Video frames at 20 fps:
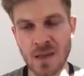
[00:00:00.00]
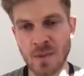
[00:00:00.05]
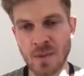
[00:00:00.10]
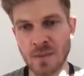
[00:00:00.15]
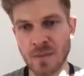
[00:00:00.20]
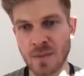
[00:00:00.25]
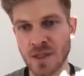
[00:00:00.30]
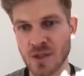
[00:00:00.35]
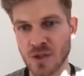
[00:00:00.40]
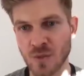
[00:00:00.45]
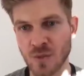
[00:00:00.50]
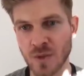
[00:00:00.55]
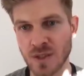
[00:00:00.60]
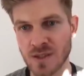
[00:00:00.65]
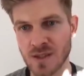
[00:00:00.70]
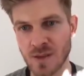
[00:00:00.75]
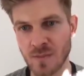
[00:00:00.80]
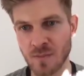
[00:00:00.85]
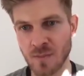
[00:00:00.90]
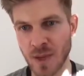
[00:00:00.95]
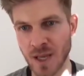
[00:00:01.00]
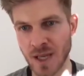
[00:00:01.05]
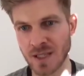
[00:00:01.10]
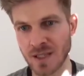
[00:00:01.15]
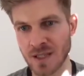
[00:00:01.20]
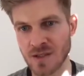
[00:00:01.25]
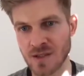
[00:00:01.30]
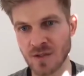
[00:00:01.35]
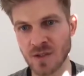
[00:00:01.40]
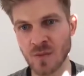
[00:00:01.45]
image with some
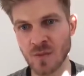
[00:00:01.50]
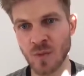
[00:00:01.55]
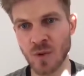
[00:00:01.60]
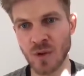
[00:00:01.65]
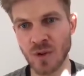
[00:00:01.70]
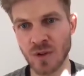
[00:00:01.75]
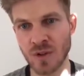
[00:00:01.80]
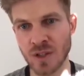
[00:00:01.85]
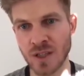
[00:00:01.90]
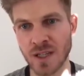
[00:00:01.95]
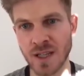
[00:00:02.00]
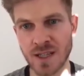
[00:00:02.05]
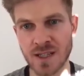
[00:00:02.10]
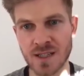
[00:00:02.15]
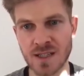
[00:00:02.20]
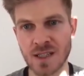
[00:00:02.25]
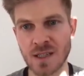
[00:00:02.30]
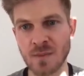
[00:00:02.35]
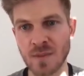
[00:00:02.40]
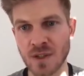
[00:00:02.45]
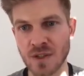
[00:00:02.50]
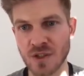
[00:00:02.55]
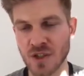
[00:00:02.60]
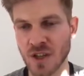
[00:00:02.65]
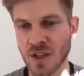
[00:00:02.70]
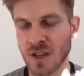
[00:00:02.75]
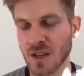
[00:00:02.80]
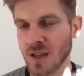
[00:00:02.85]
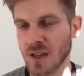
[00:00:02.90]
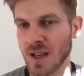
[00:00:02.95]
paintings on the wall. And the next
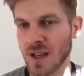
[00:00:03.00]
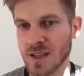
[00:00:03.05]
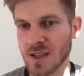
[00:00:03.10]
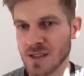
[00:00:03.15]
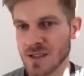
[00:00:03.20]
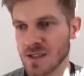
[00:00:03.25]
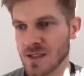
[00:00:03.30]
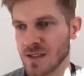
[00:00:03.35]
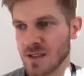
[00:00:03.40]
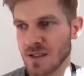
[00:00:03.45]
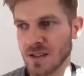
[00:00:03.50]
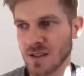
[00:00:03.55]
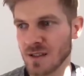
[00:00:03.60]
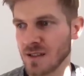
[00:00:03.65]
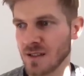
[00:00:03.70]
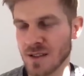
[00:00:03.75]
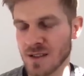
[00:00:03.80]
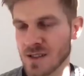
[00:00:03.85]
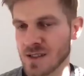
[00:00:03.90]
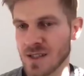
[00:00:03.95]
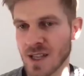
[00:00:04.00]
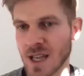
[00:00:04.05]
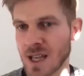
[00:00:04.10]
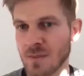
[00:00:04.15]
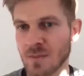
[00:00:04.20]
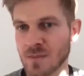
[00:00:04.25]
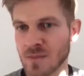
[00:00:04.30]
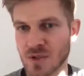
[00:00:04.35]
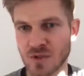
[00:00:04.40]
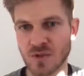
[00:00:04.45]
image has the
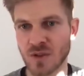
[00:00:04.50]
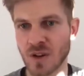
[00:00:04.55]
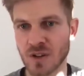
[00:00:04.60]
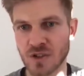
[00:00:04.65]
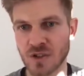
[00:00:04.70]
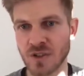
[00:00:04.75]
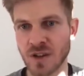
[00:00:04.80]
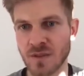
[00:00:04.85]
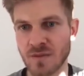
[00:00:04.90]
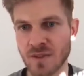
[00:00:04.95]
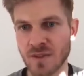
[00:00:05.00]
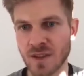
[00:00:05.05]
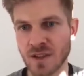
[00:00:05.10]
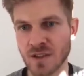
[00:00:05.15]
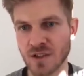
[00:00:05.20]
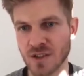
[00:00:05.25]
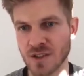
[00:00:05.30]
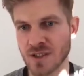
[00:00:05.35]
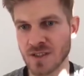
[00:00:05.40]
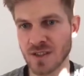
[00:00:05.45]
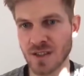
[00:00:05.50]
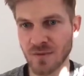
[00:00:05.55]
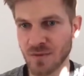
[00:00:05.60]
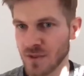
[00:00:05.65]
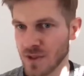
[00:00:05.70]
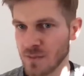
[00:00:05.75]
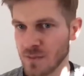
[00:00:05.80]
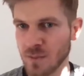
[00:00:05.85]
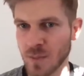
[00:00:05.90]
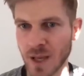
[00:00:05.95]
same structure, everything, just
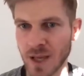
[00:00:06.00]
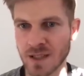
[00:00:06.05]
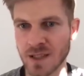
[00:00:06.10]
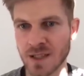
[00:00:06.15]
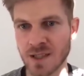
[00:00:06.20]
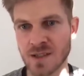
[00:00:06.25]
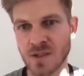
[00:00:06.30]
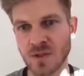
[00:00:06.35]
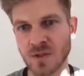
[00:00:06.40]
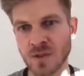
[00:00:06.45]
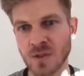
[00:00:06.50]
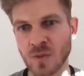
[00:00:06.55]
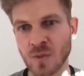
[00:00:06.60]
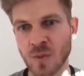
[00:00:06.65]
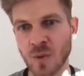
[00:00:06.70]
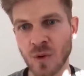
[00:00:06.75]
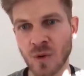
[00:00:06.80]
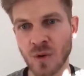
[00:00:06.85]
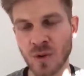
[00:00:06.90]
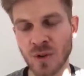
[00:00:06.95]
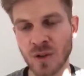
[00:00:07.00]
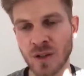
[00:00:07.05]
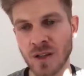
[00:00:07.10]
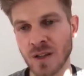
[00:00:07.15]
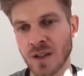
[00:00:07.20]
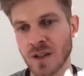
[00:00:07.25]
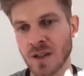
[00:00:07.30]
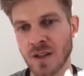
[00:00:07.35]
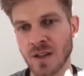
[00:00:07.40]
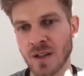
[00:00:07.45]
different paintings on the wall,
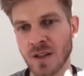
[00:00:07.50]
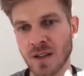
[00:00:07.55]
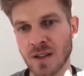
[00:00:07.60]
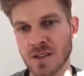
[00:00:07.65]
and